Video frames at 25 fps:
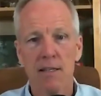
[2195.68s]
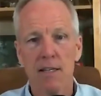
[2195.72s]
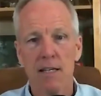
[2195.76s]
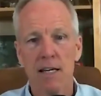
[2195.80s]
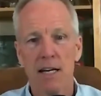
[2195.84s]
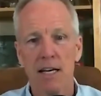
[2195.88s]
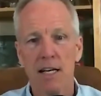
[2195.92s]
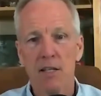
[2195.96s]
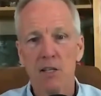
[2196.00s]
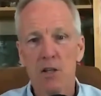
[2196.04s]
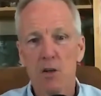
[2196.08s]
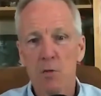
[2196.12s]

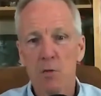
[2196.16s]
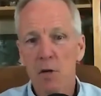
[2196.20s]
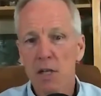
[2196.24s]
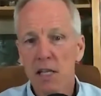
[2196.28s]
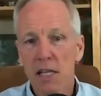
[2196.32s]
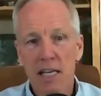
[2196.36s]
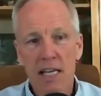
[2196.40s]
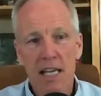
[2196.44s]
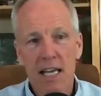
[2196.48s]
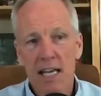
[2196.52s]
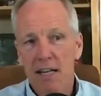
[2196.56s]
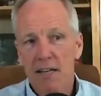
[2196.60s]
And you really
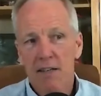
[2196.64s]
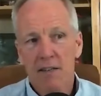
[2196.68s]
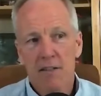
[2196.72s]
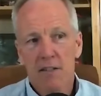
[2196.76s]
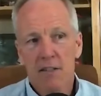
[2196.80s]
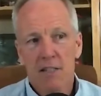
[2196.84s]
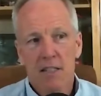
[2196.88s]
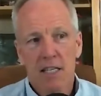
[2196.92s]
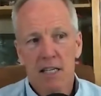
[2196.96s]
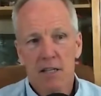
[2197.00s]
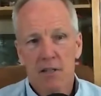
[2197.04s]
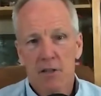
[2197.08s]
can't
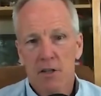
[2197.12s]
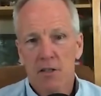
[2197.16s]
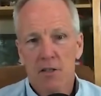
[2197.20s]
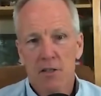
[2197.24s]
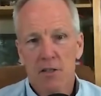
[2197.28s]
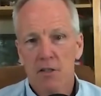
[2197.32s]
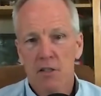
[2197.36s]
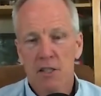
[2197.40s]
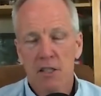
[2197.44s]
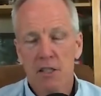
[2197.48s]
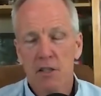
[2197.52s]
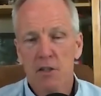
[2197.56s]
understand all
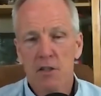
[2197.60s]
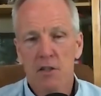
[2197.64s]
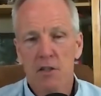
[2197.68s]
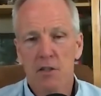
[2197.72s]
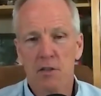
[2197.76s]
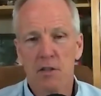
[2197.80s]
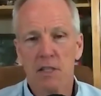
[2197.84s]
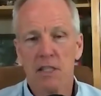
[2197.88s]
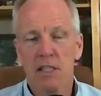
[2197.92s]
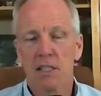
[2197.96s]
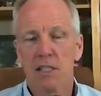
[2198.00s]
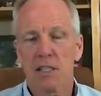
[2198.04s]
those
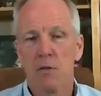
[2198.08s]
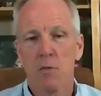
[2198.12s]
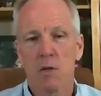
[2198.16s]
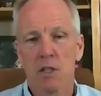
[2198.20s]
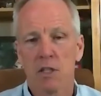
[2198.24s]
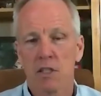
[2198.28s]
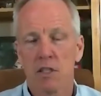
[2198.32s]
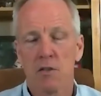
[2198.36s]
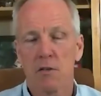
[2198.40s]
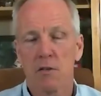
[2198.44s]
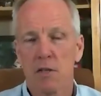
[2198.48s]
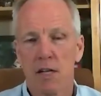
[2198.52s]
industries and what's
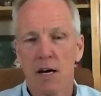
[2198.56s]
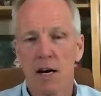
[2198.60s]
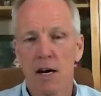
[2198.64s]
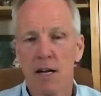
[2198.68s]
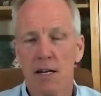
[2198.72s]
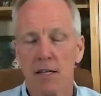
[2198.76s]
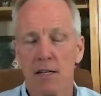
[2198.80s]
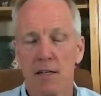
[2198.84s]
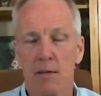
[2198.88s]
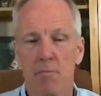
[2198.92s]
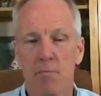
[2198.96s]
going on in them.